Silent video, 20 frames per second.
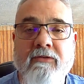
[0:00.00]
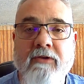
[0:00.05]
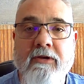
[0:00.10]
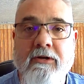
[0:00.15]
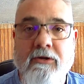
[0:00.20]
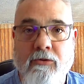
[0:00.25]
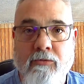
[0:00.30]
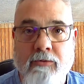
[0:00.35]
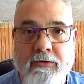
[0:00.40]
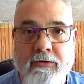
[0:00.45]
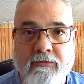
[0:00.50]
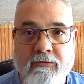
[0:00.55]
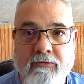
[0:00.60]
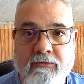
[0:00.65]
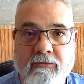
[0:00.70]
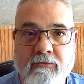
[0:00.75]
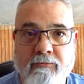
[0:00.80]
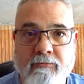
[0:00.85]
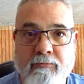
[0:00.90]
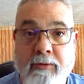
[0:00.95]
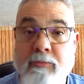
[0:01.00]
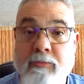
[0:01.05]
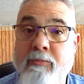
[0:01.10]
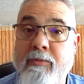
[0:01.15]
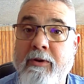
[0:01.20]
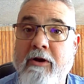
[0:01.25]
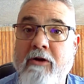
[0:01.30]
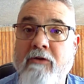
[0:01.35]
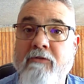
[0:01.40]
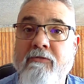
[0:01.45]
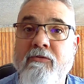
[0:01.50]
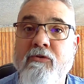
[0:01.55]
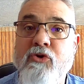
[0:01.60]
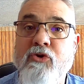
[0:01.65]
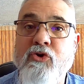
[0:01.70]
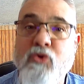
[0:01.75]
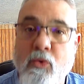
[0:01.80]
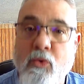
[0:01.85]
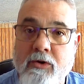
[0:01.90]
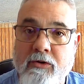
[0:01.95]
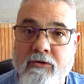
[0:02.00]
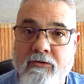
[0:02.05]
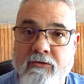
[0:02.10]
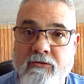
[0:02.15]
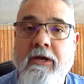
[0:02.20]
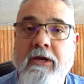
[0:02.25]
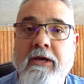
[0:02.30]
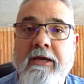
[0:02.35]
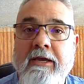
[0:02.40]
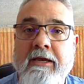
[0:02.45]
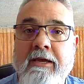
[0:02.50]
increases, be prepared for shortages.